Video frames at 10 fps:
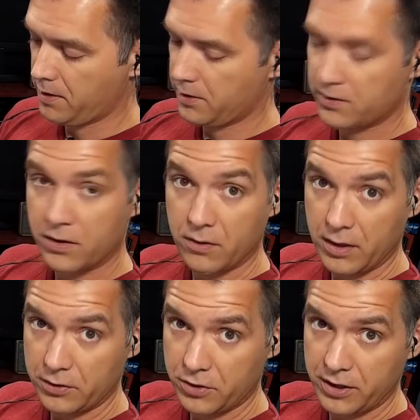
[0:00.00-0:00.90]
So
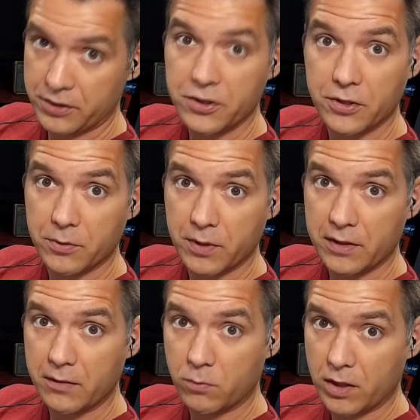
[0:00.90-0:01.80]
I'll try and show you
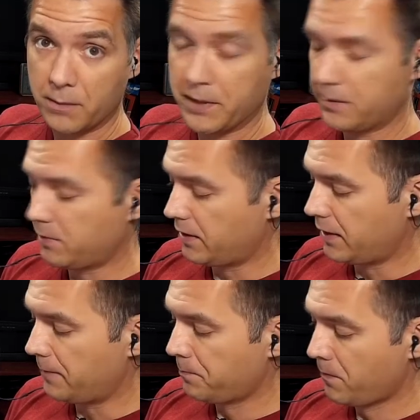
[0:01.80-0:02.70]
what I mean by
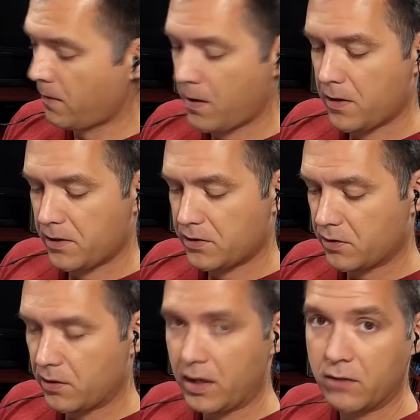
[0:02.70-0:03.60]
that.
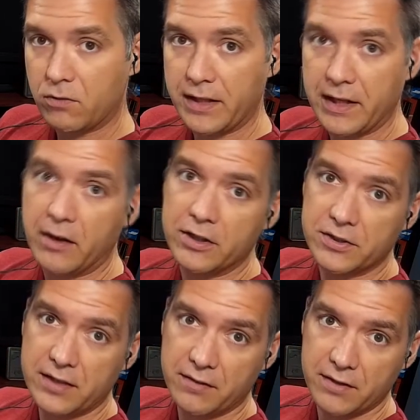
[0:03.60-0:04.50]
So right now I
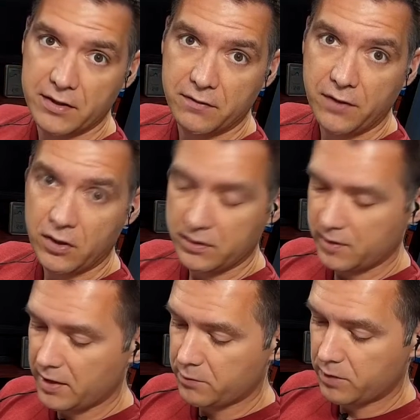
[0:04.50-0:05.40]
just have the default
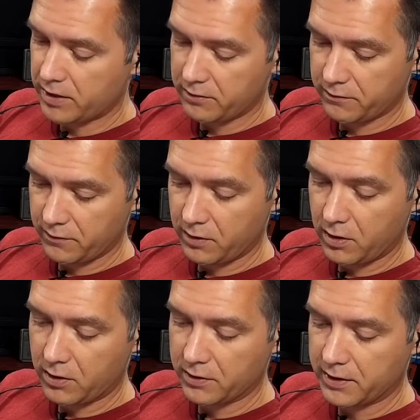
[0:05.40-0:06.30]
sine wave
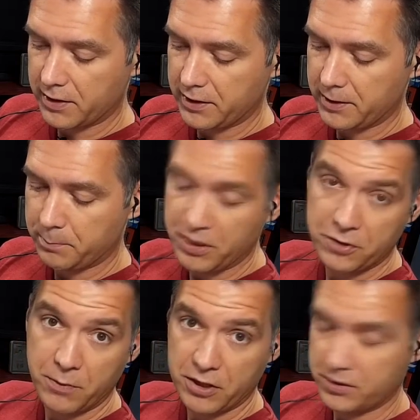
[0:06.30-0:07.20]
on the
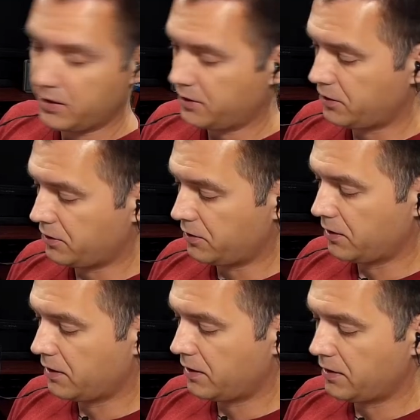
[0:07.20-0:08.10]
pitch modulation.
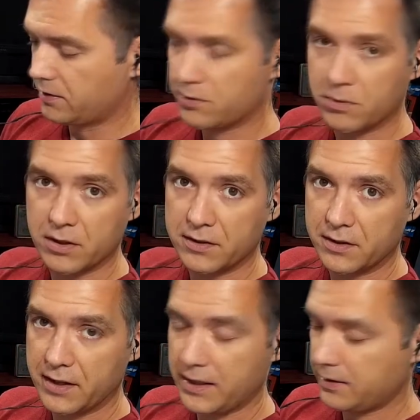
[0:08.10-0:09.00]
So we'll listen
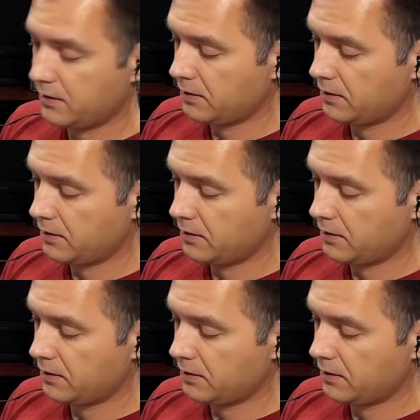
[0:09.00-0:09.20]
to that.